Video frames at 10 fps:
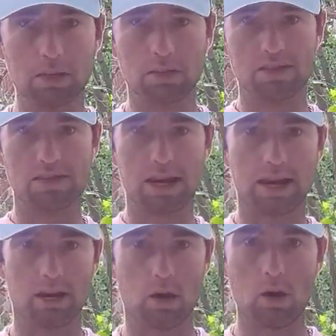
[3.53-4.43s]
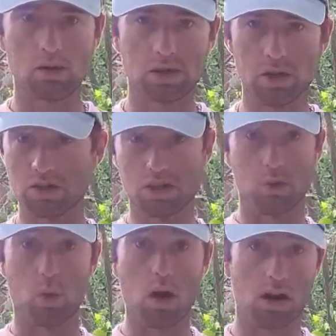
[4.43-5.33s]
clear the side at all so you can
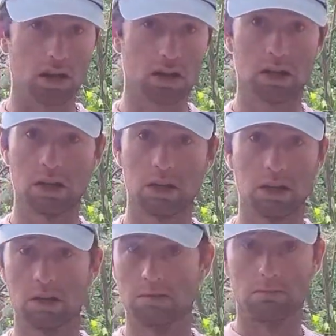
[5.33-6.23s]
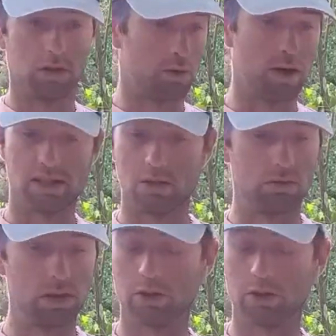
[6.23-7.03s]
just walk, otherwise you